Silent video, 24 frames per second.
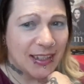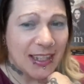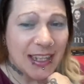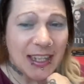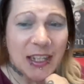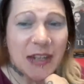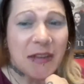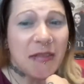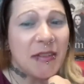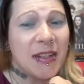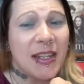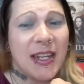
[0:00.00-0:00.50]

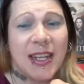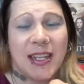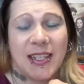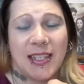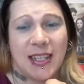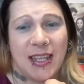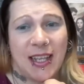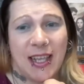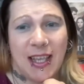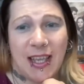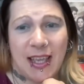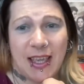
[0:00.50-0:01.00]
They don't
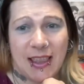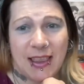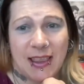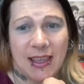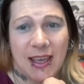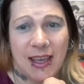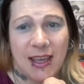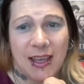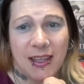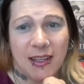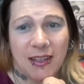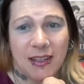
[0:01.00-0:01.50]
need to hear
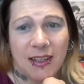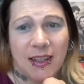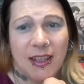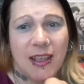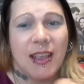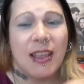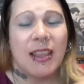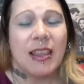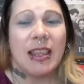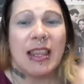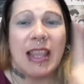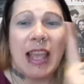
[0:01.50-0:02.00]
that.
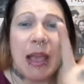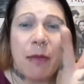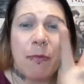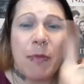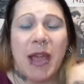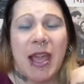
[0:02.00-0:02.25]
Their